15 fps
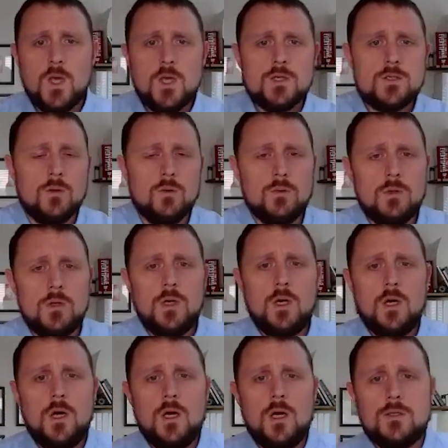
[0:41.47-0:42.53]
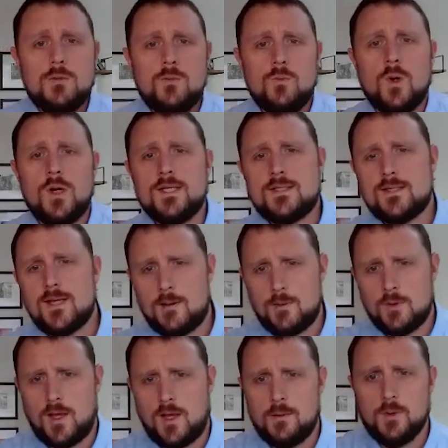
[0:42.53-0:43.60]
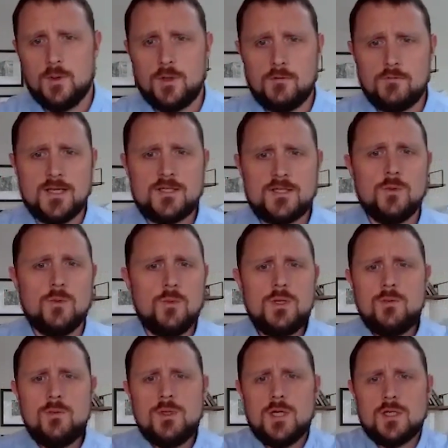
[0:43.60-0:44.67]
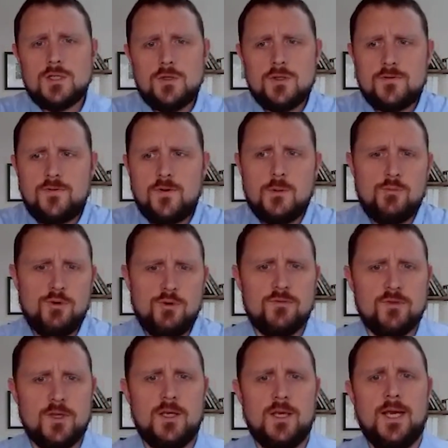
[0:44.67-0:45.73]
So what is cyber liability, right? So we touched on this very briefly.